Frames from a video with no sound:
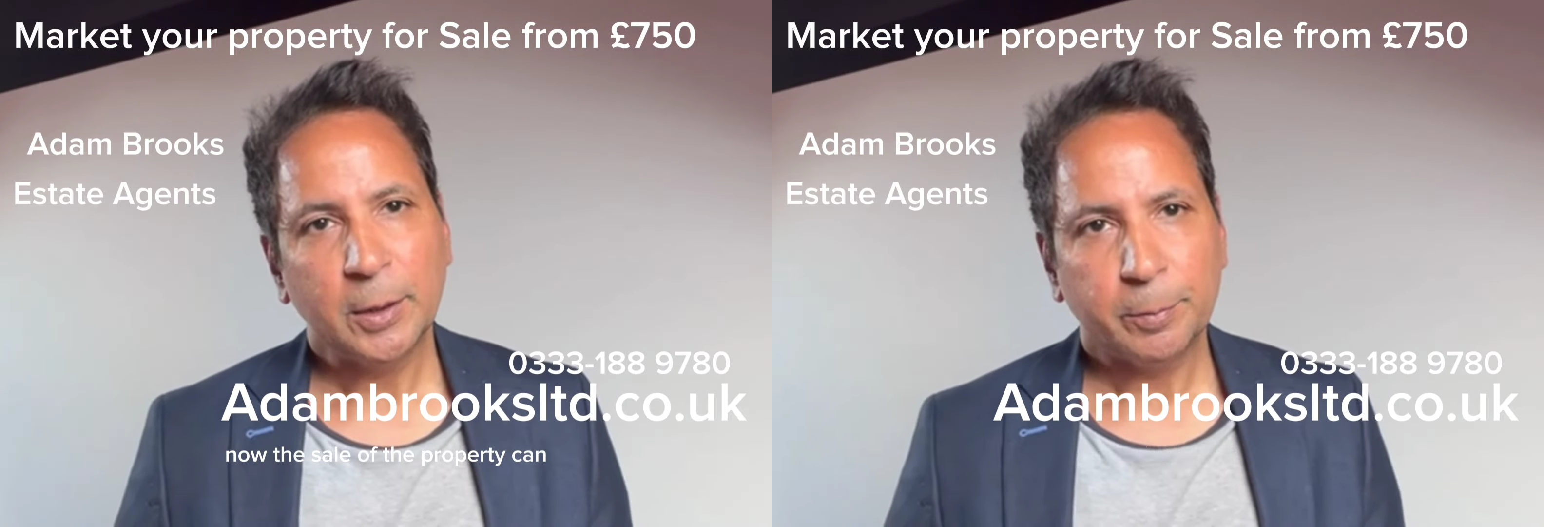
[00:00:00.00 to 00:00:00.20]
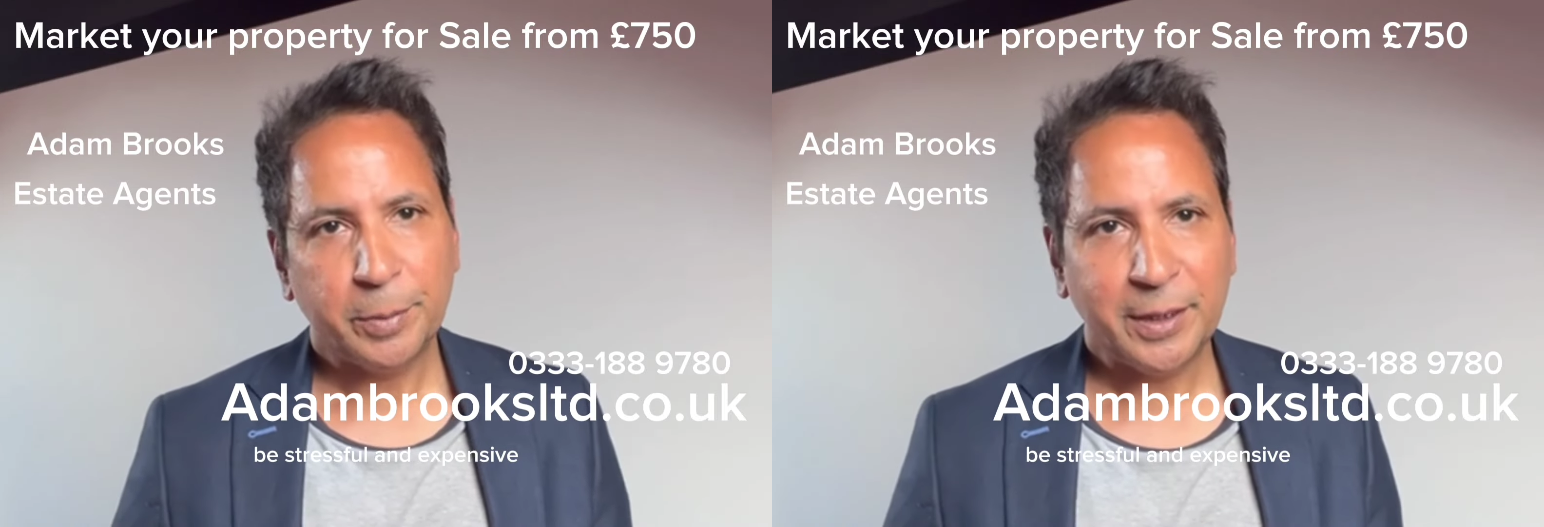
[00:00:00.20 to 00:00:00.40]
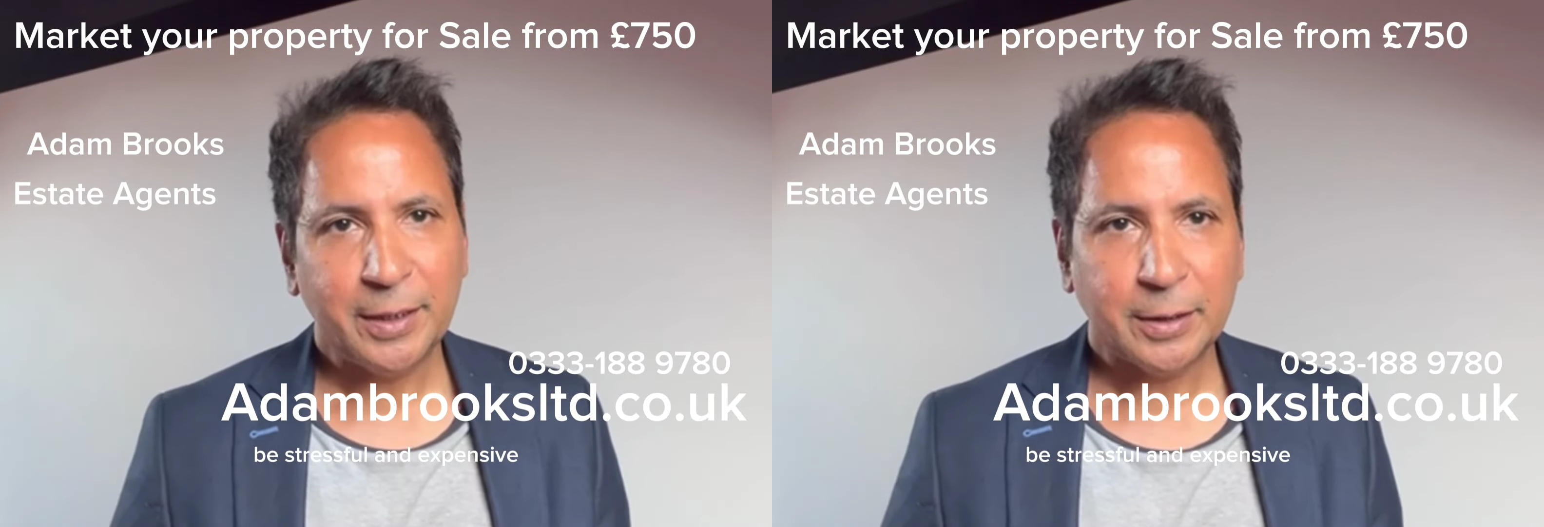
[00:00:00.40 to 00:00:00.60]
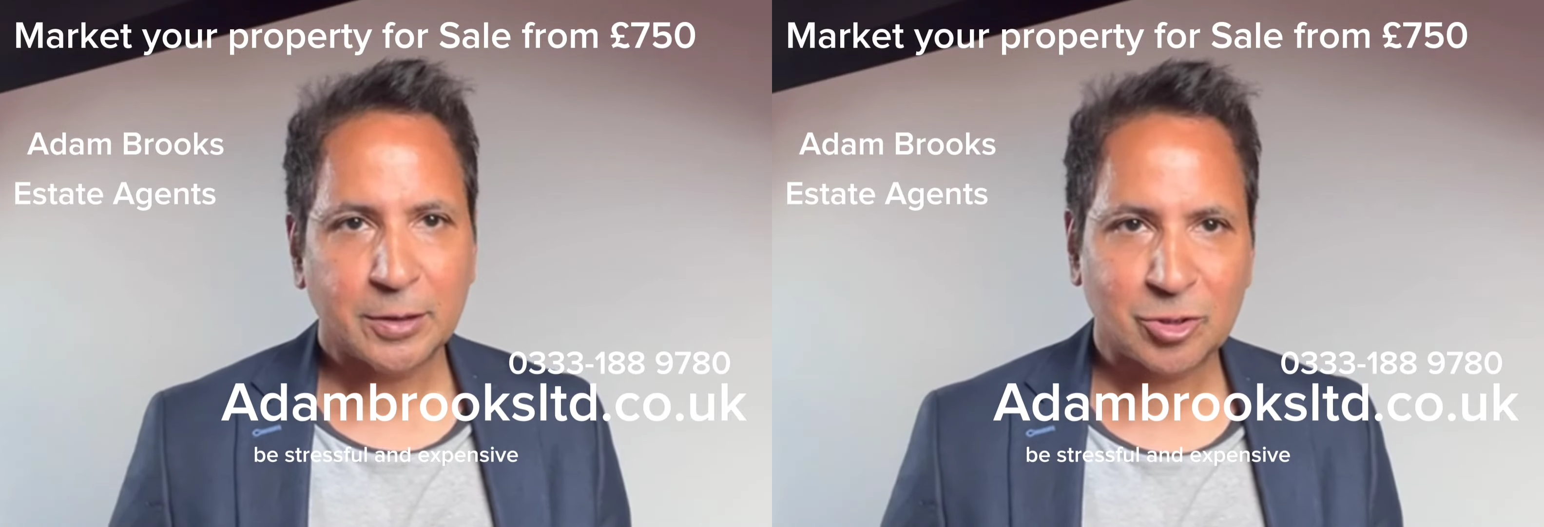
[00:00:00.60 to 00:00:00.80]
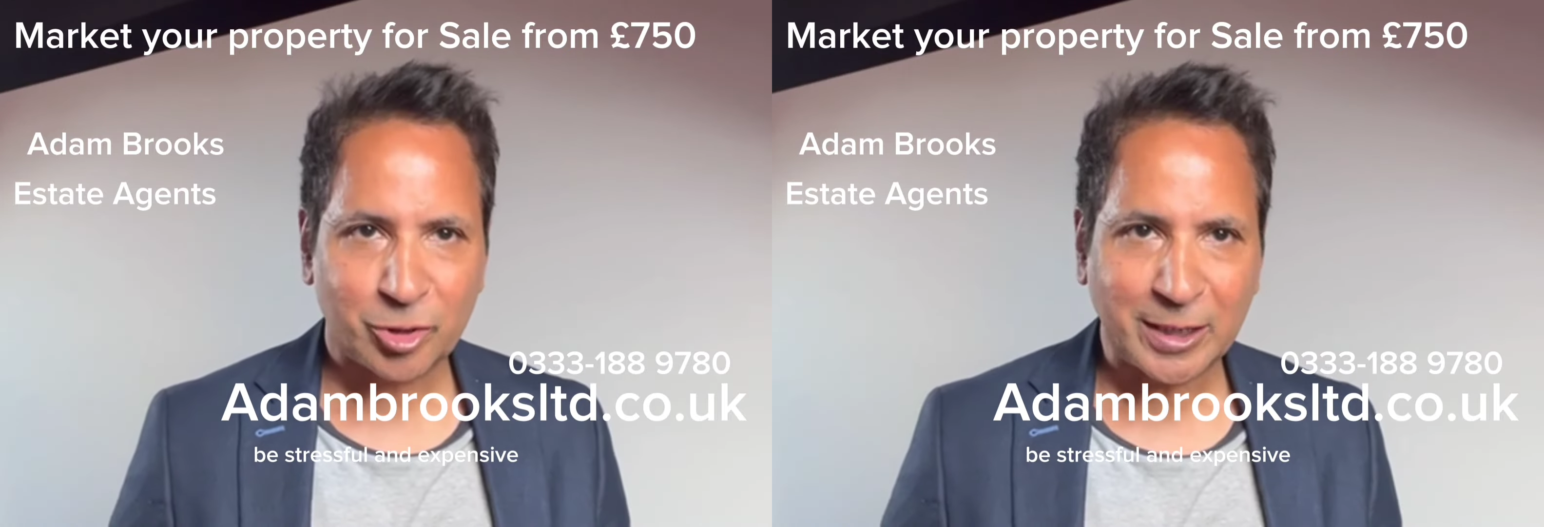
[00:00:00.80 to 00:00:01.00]
be
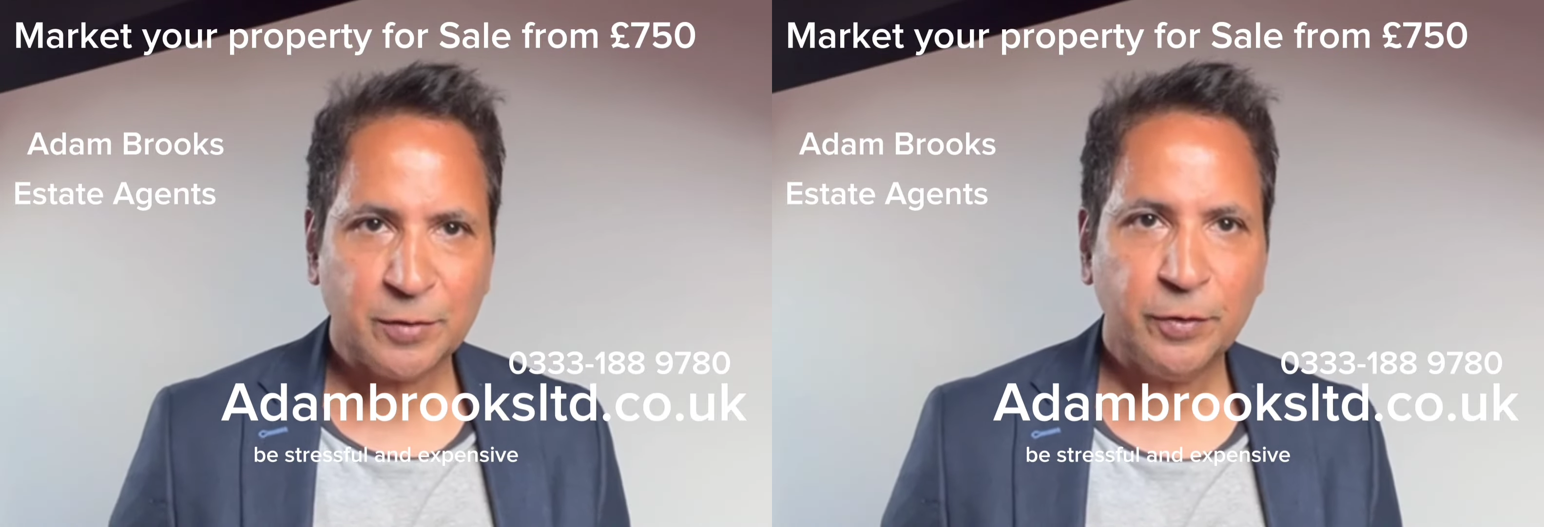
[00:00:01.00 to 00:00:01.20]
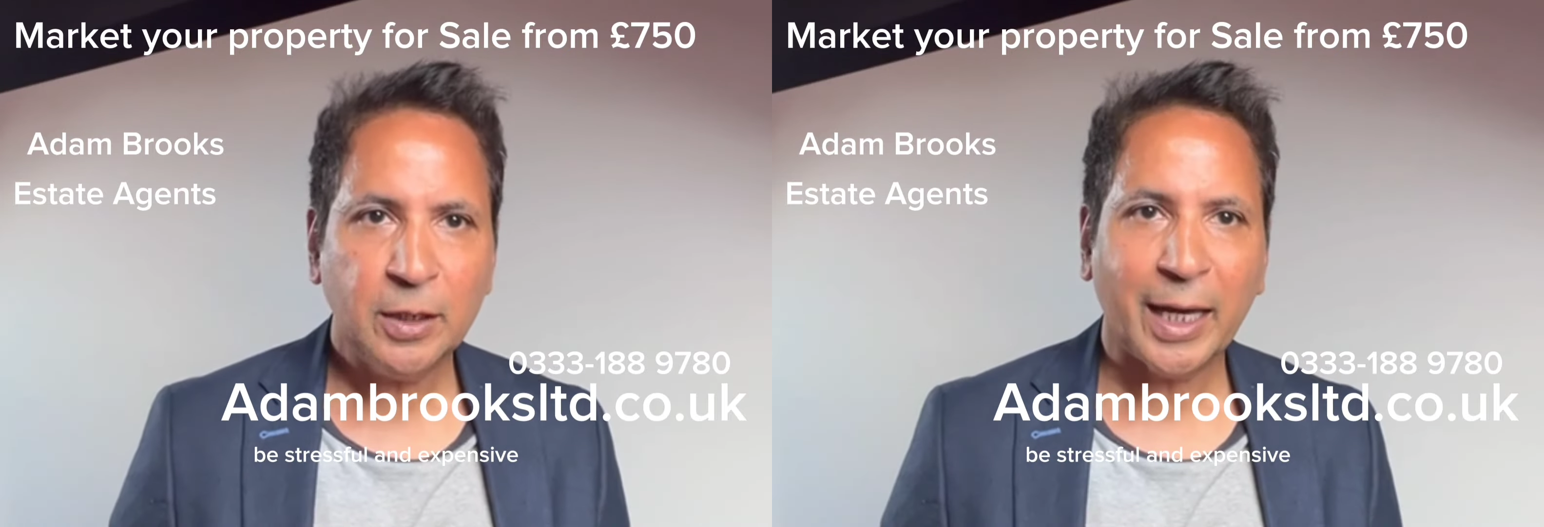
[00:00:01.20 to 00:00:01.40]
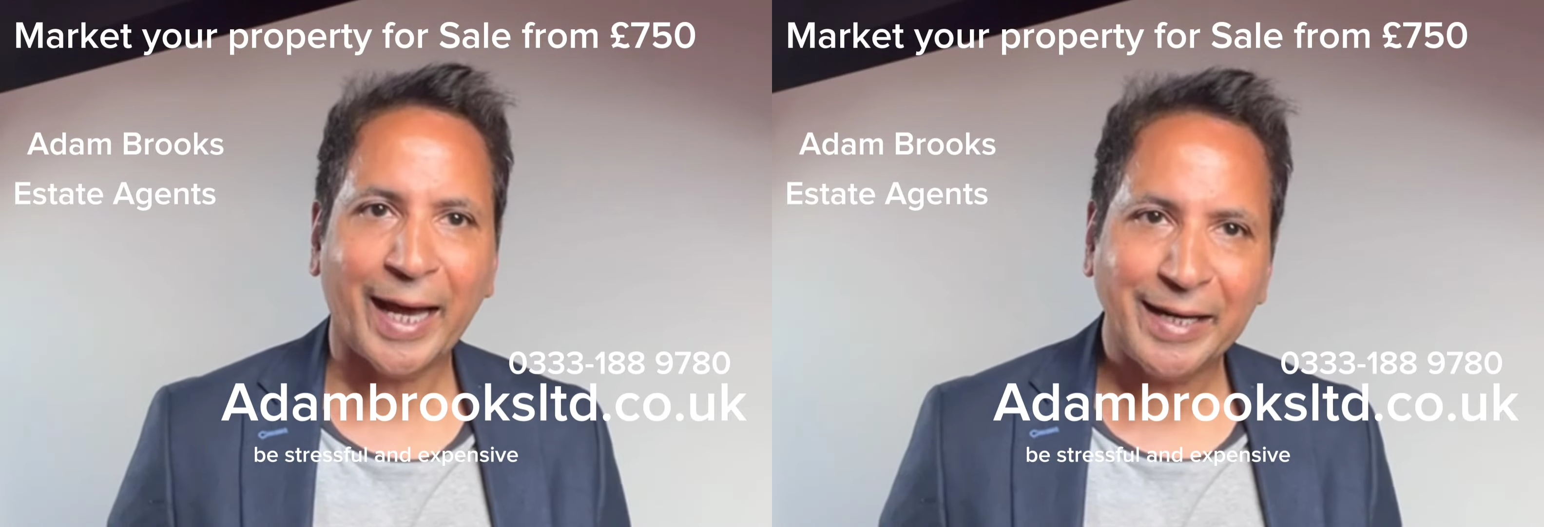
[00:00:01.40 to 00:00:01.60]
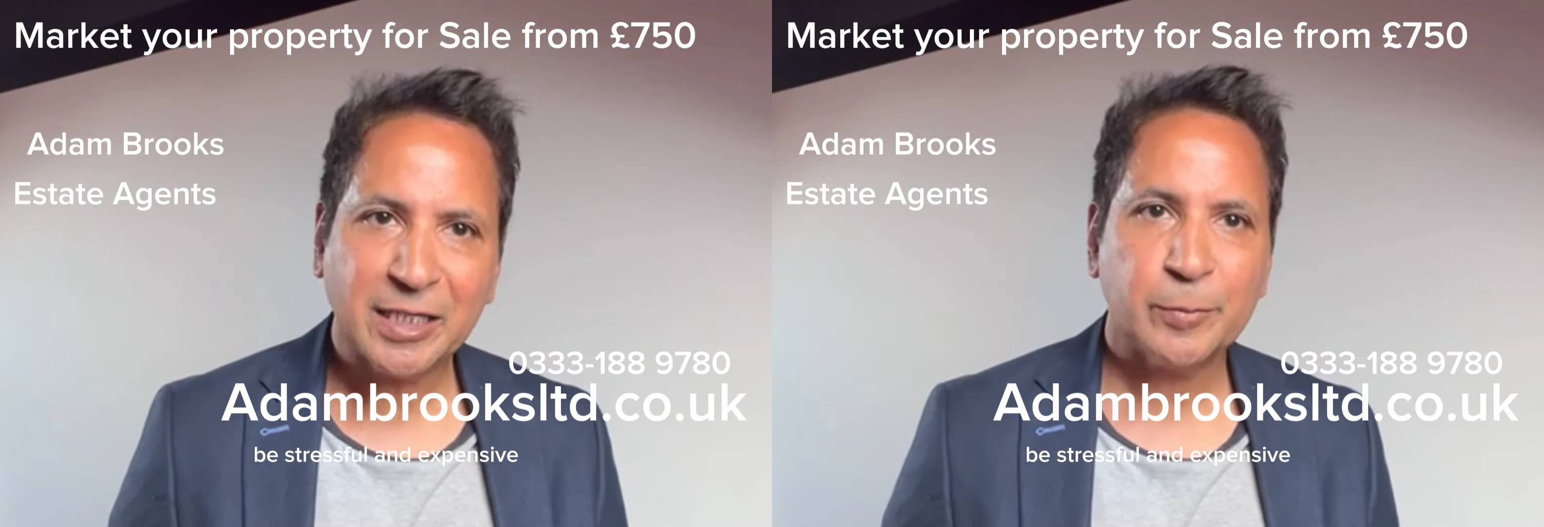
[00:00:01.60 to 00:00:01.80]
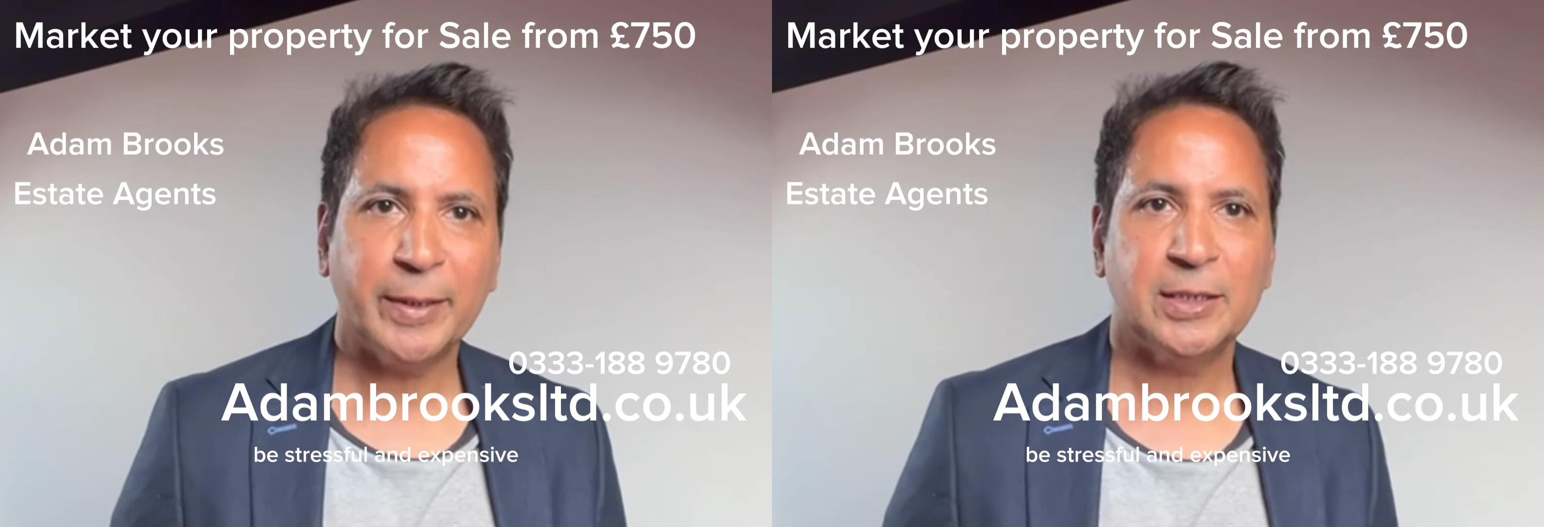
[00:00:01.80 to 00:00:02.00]
stressful and
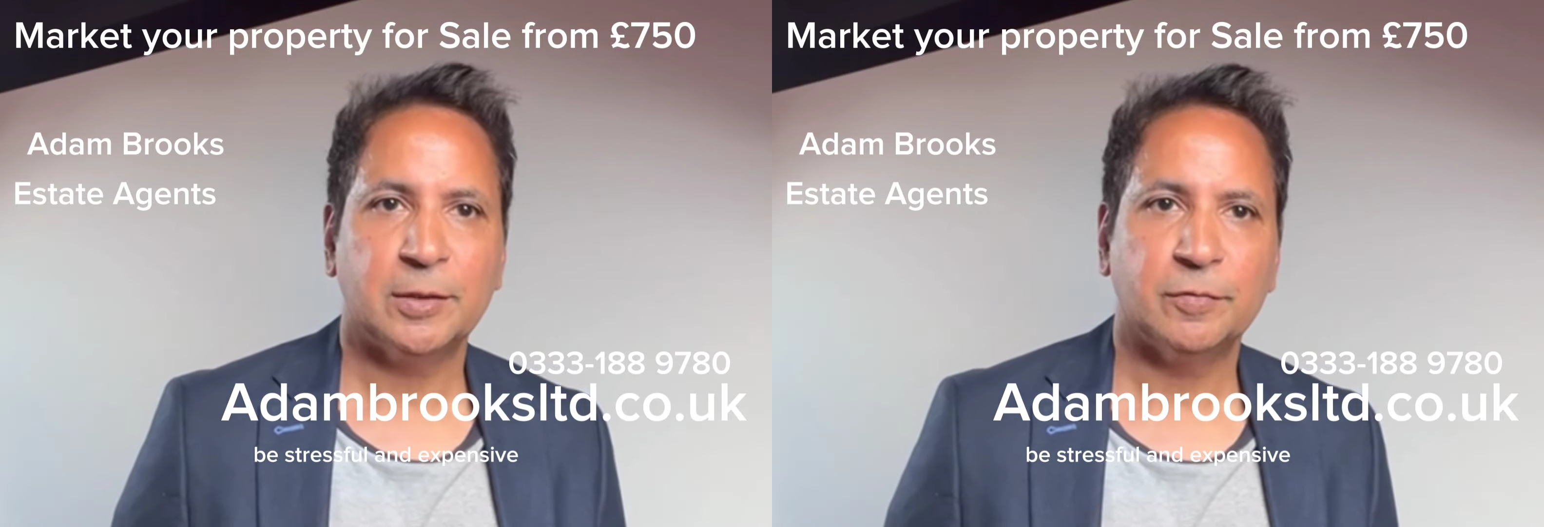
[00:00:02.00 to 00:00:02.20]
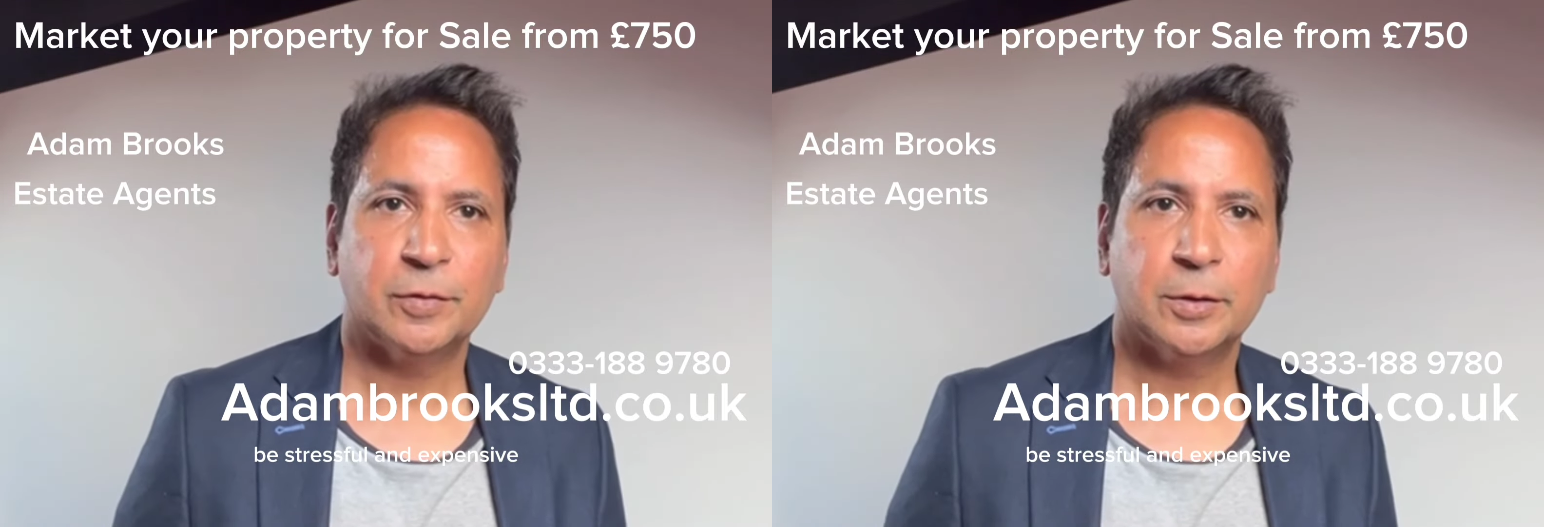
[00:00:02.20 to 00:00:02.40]
expensive.